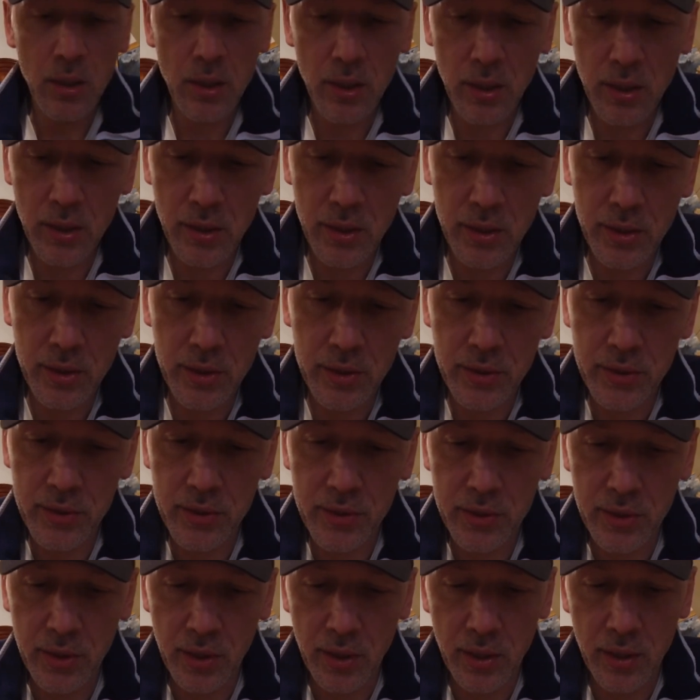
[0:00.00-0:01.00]

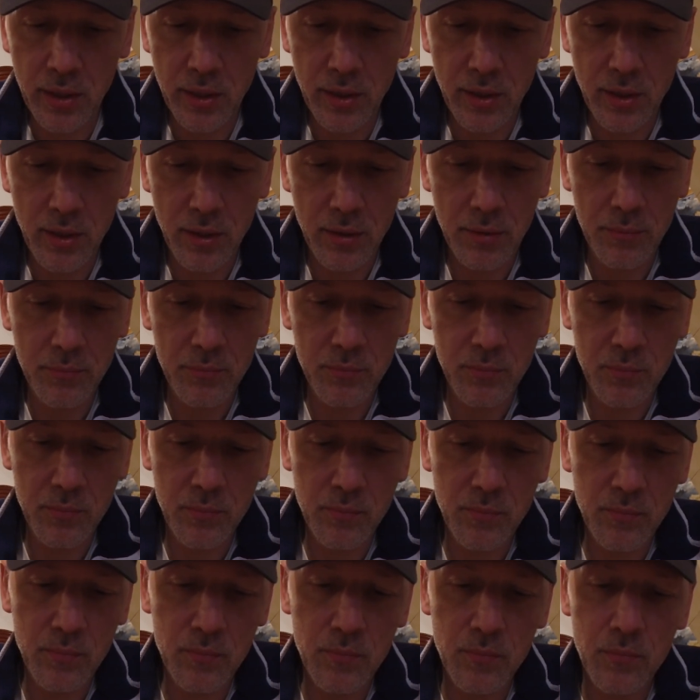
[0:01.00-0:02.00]
is
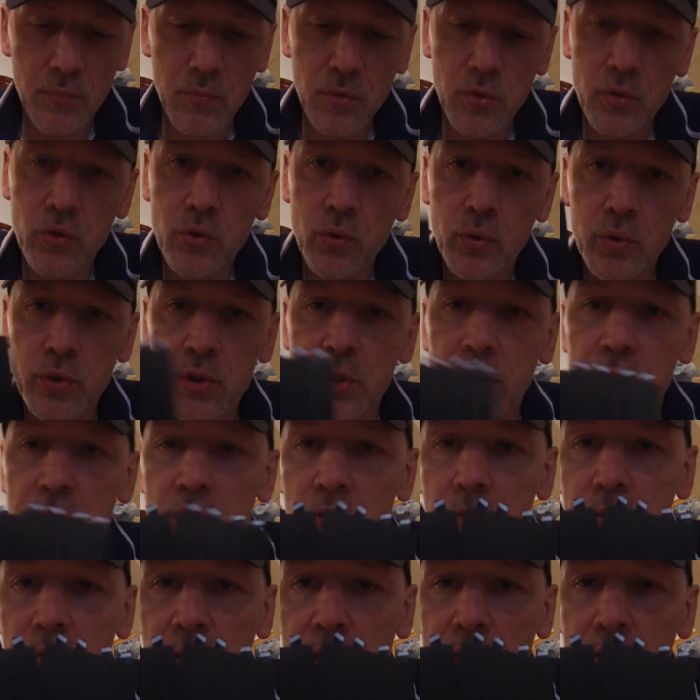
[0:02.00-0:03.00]
2
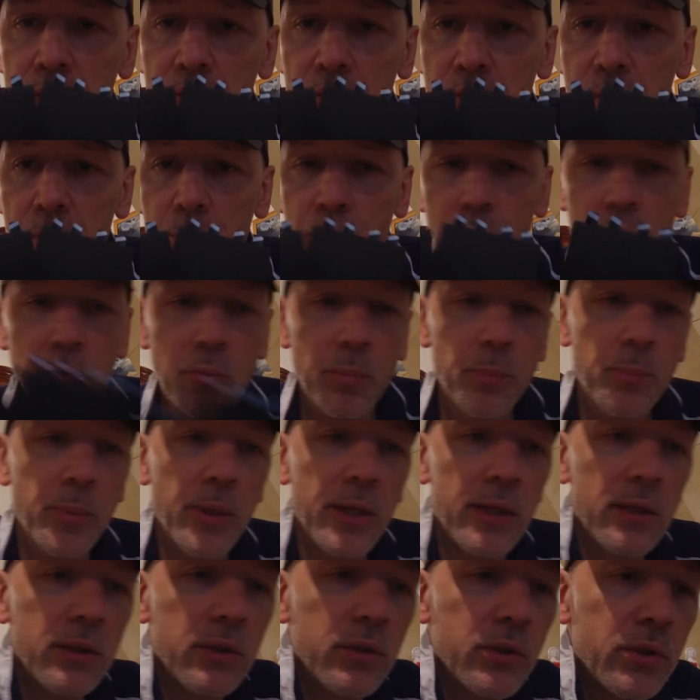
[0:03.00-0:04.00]
sets of extra
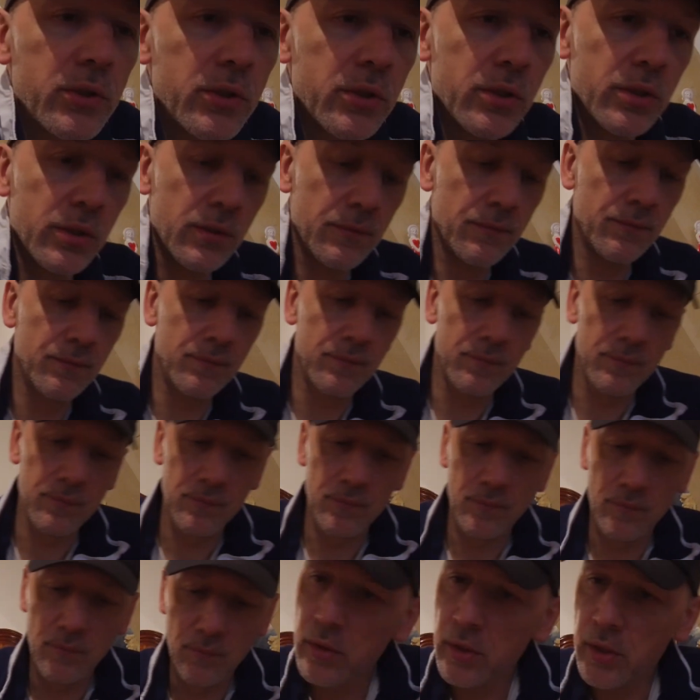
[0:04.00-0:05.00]
propellers.
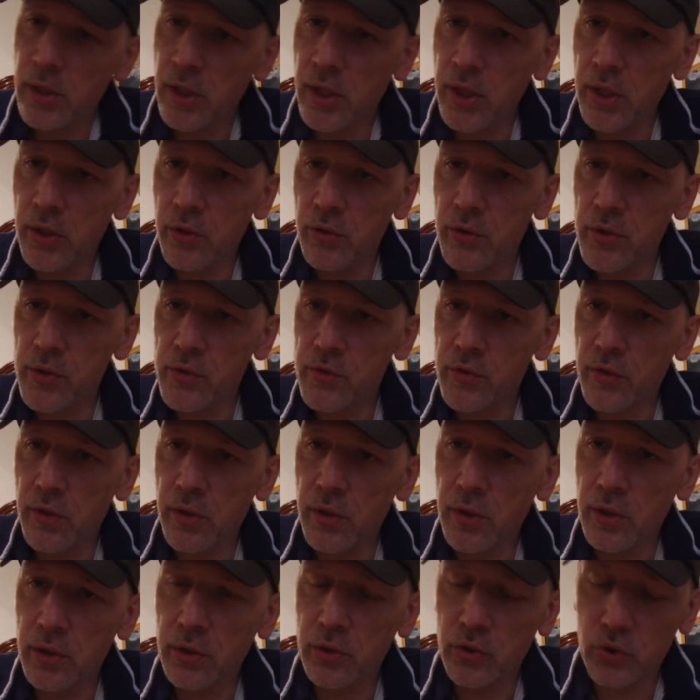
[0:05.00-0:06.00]
Here is
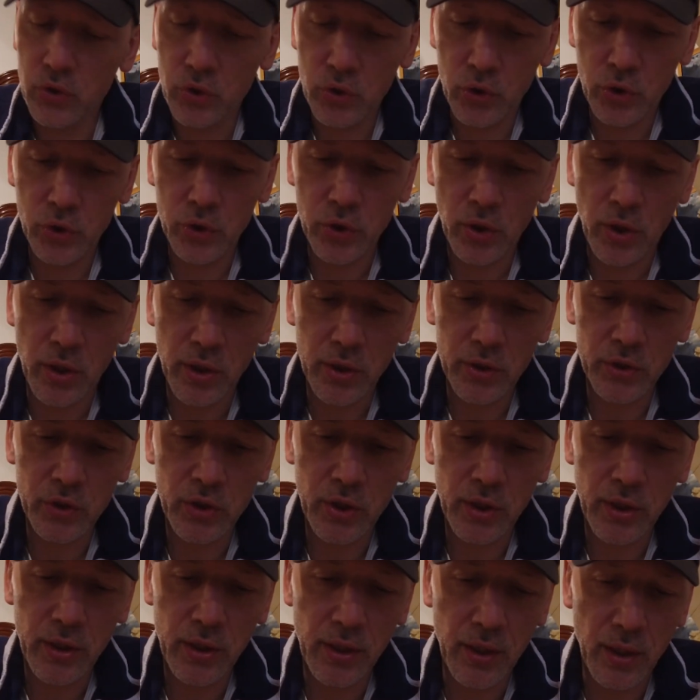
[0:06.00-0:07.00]
a
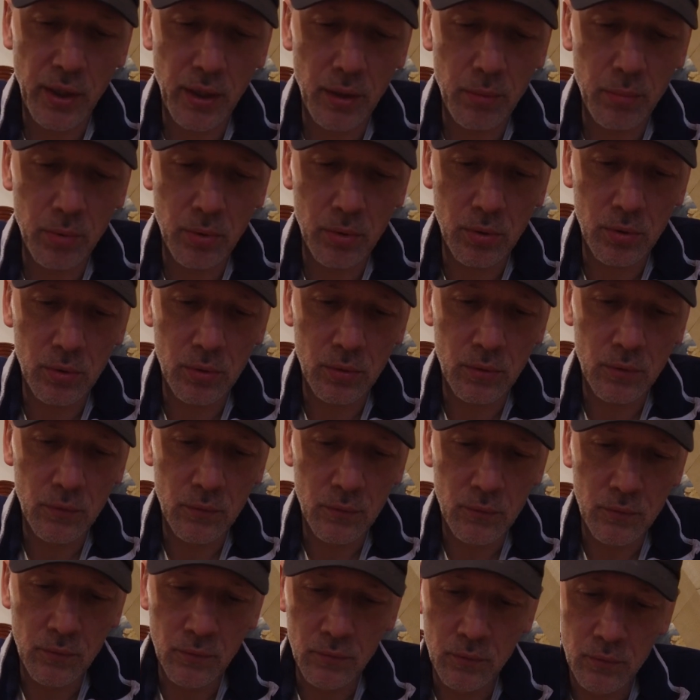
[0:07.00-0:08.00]
charging cable,
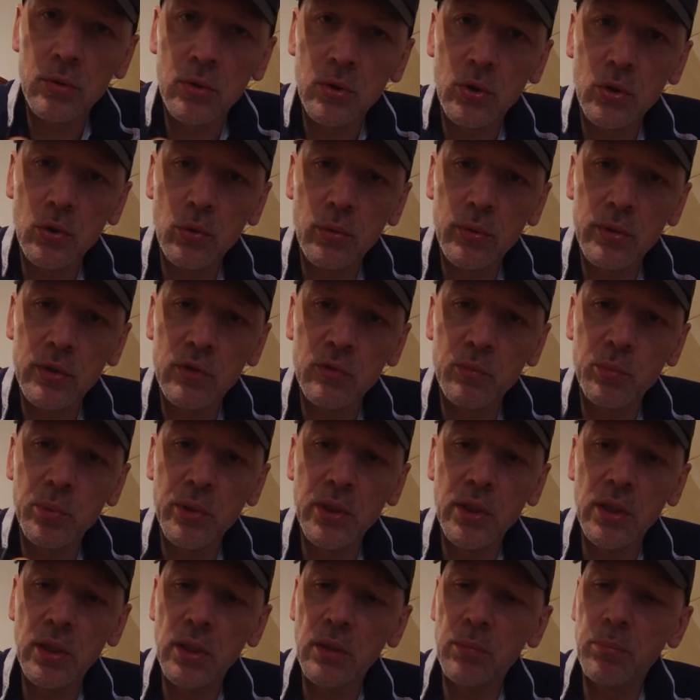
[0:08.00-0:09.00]

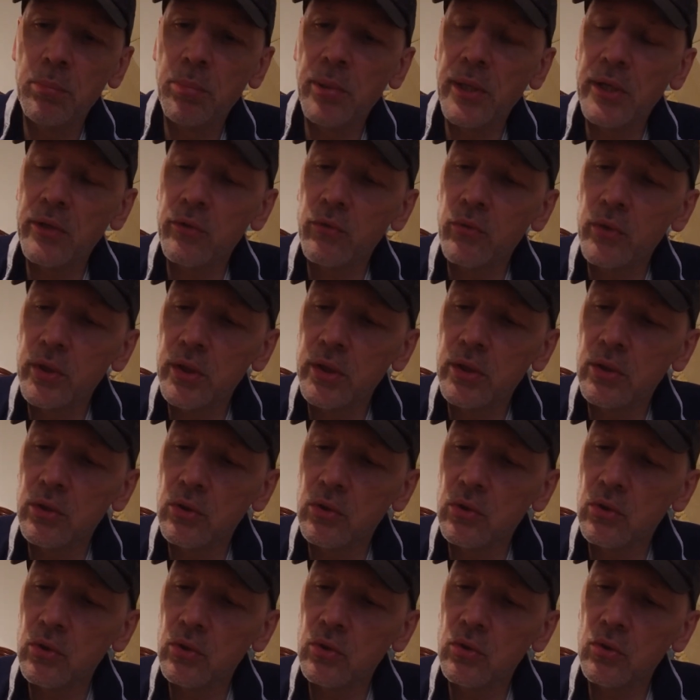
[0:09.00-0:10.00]
USB battery
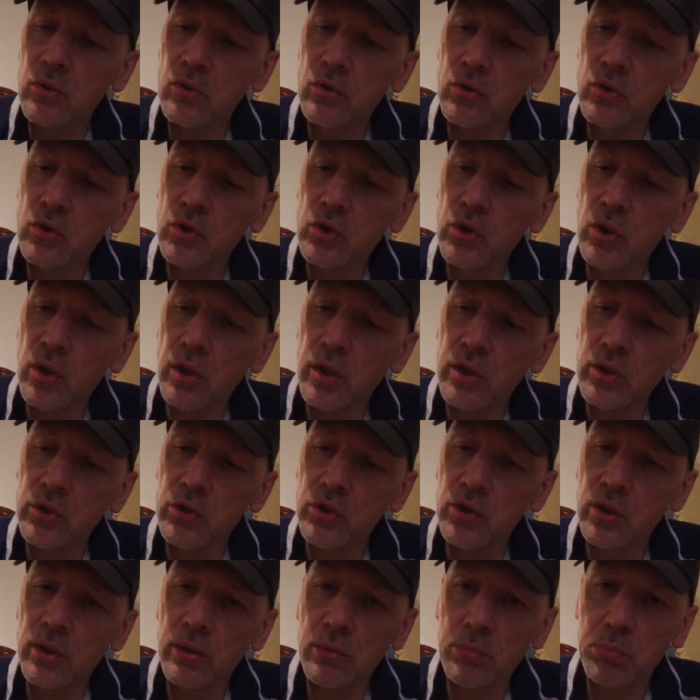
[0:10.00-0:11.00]

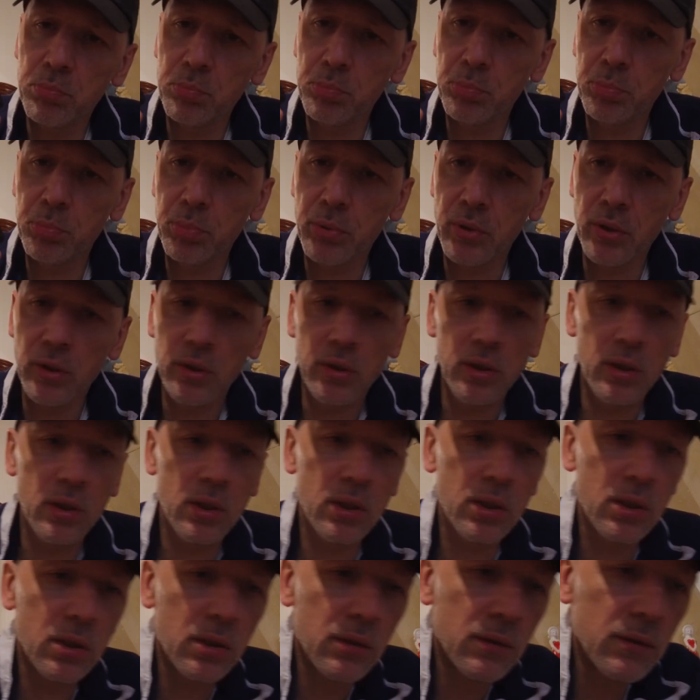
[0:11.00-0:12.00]
charging
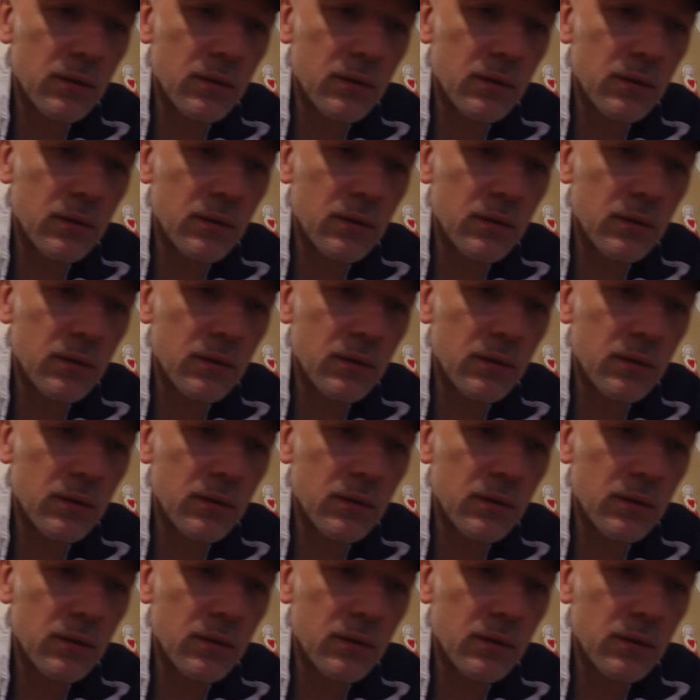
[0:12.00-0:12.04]
plug,